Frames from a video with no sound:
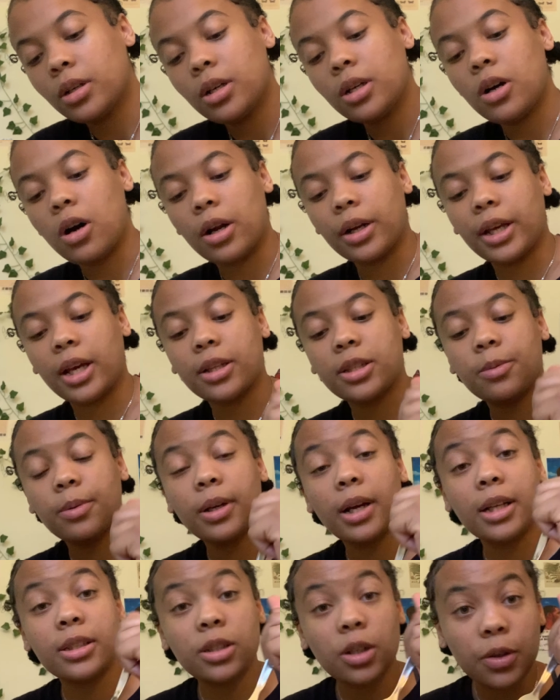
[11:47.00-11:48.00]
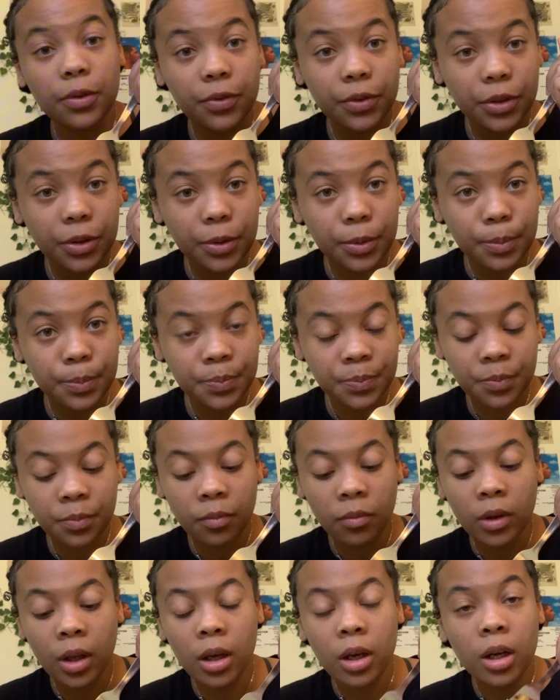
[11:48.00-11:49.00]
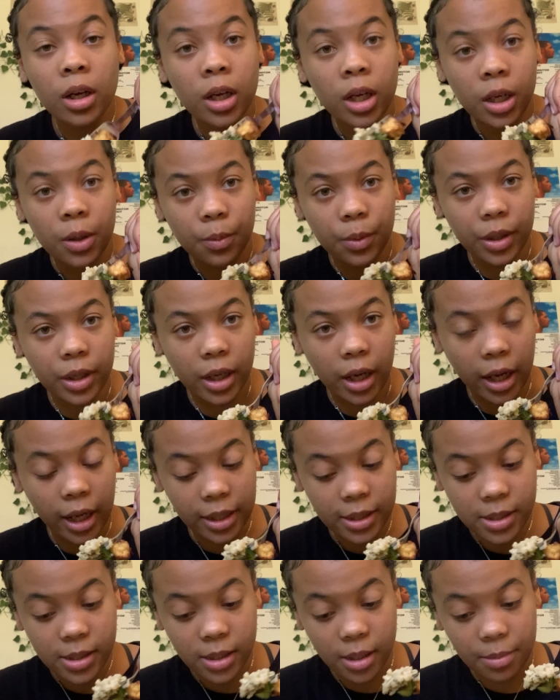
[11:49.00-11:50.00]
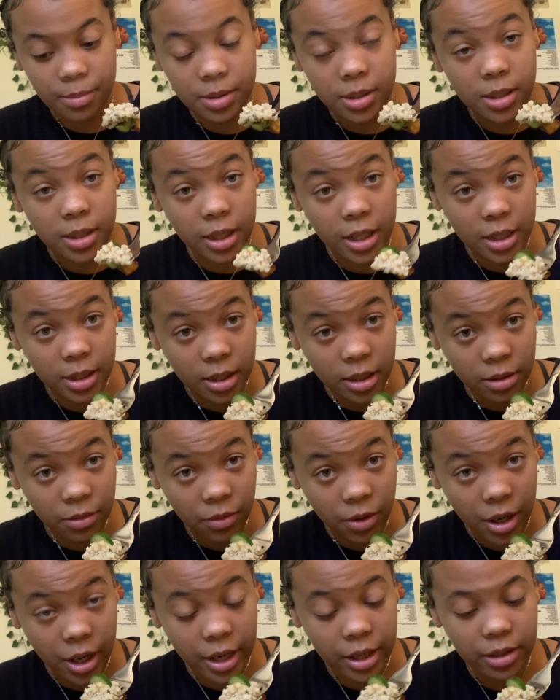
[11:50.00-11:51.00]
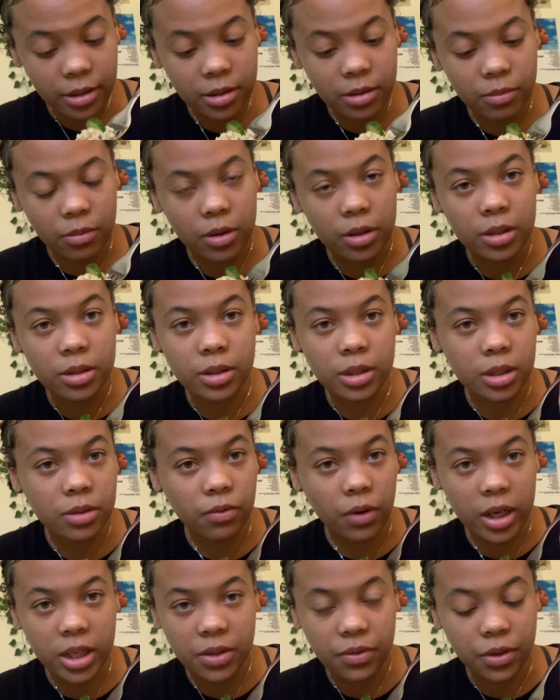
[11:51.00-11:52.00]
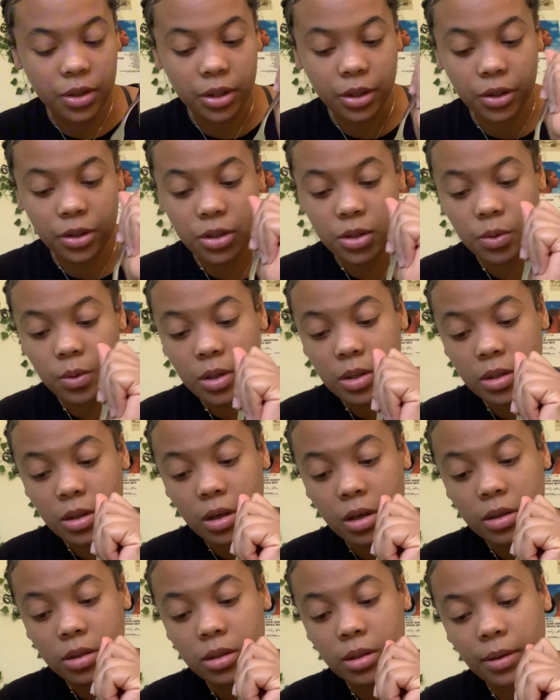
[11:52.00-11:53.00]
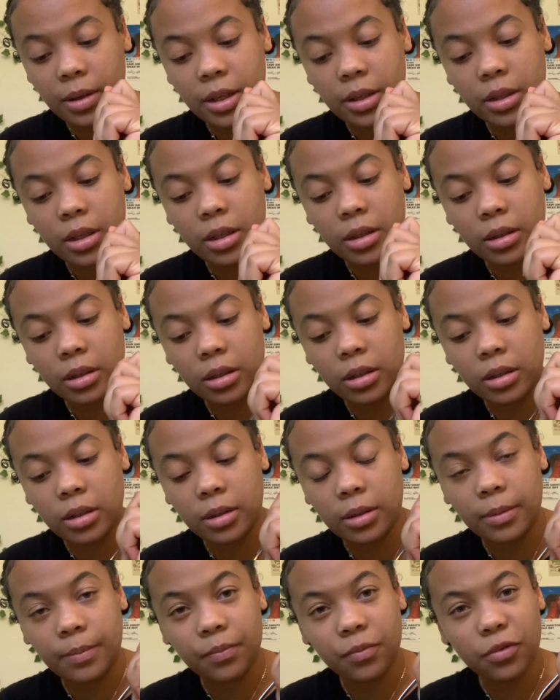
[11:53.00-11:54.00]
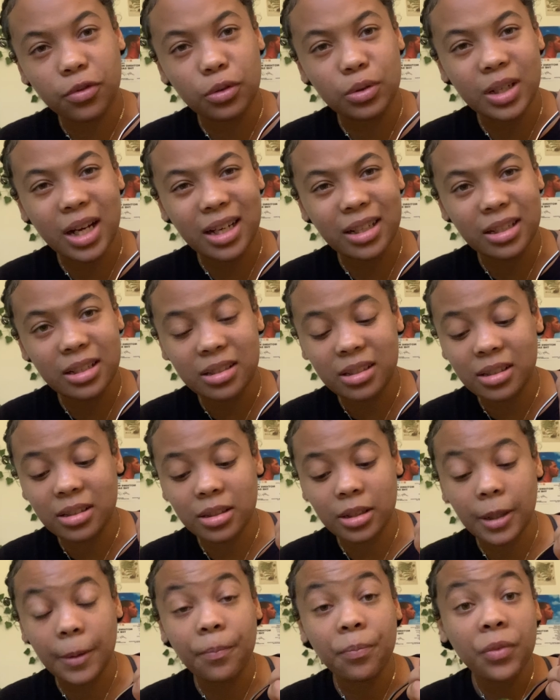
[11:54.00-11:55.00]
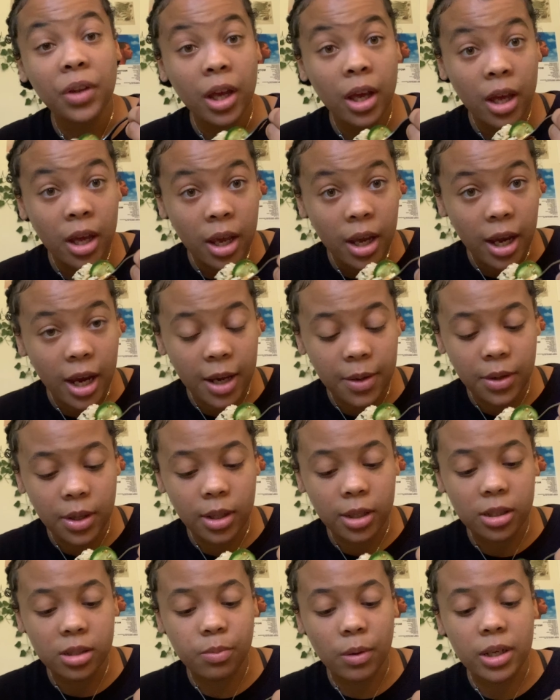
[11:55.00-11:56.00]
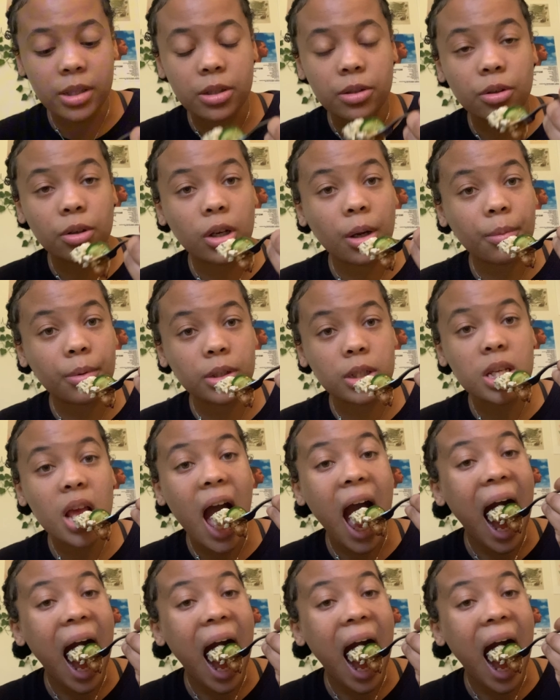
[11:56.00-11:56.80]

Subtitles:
all together. So we got tofu. We got some seasoned rice. Well, it's just rice vinegar and soy sauce, and then fruitaki seasoning, and then the spicy cucumbers.